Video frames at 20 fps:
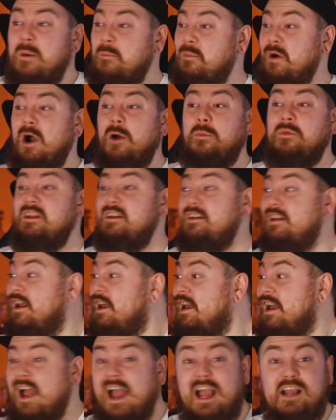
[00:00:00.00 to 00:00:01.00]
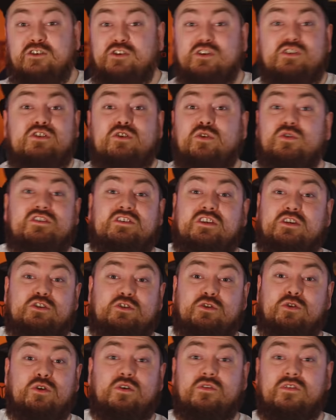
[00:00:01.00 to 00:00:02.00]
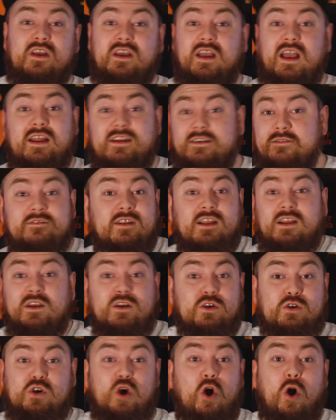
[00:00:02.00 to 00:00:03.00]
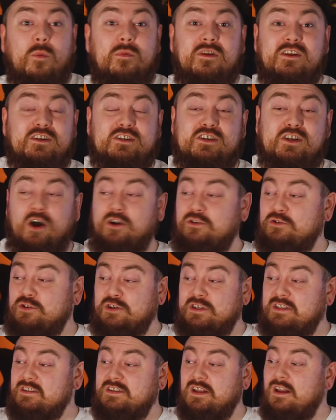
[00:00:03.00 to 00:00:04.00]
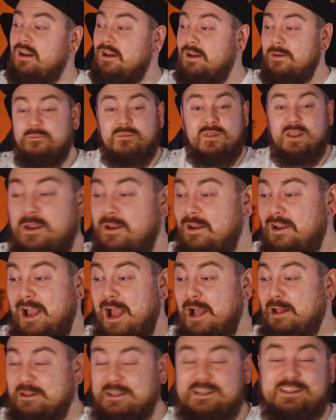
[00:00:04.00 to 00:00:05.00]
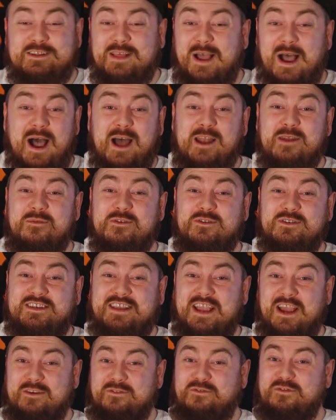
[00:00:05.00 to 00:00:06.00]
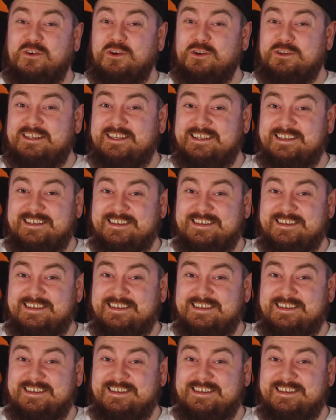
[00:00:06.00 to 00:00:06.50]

But I mean, it just goes to show that in communist countries, at least the animals get food.